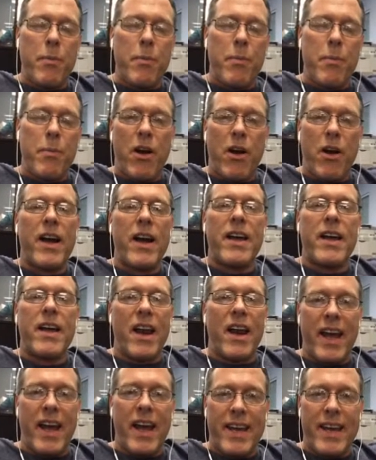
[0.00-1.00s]
a lot of people
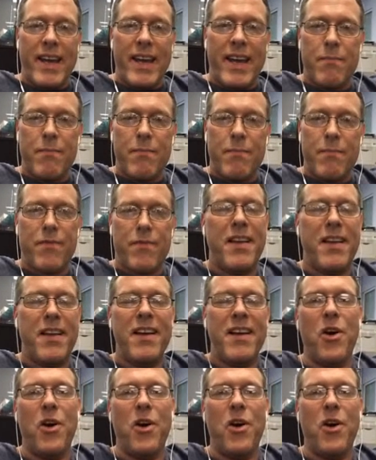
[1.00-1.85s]
are not going to like it